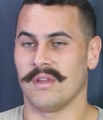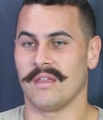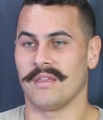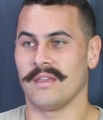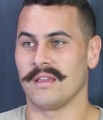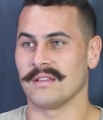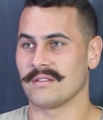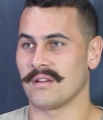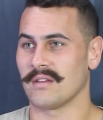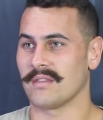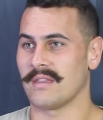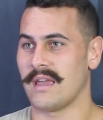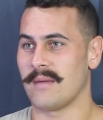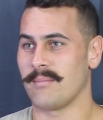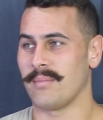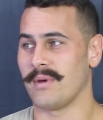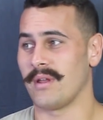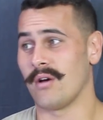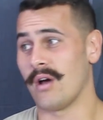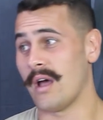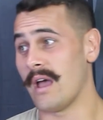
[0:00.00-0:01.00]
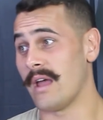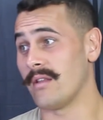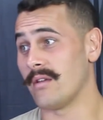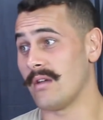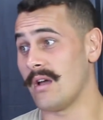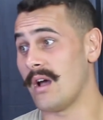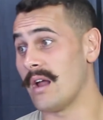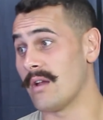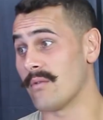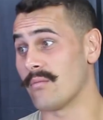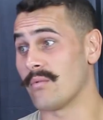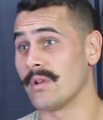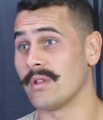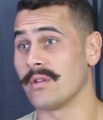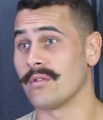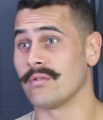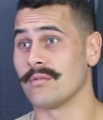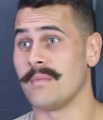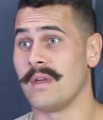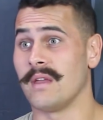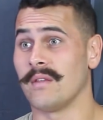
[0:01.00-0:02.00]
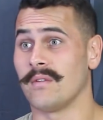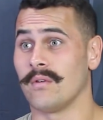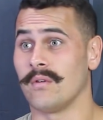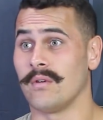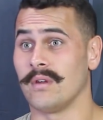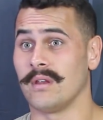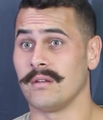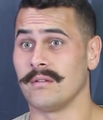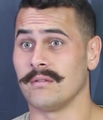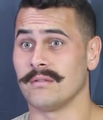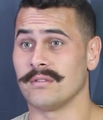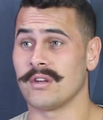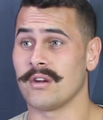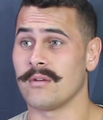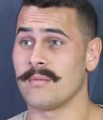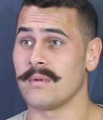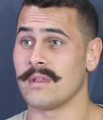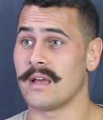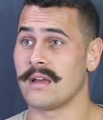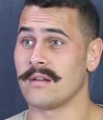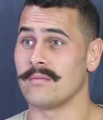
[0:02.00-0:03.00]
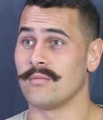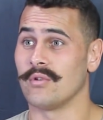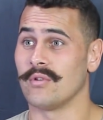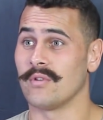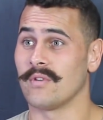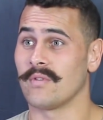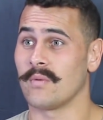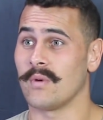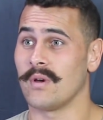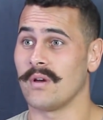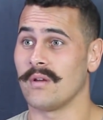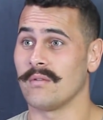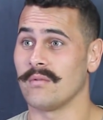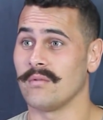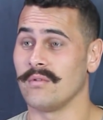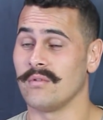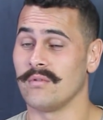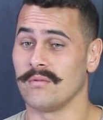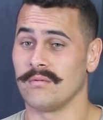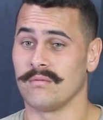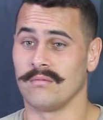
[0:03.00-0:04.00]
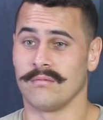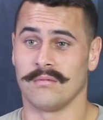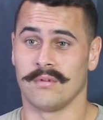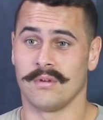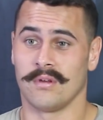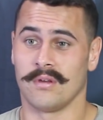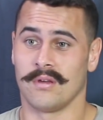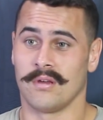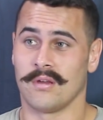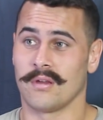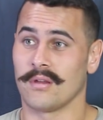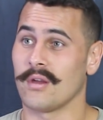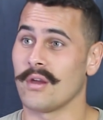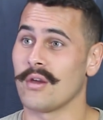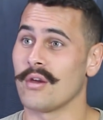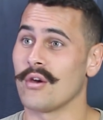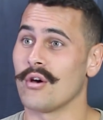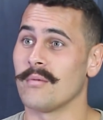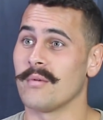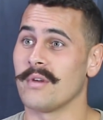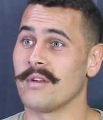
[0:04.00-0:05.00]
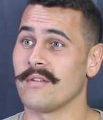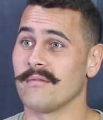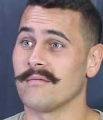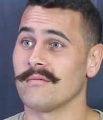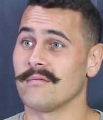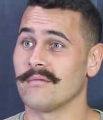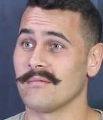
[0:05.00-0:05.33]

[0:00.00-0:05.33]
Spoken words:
Things like that. But I had a really good mentor in Jeremy Lattimore as well, who helped me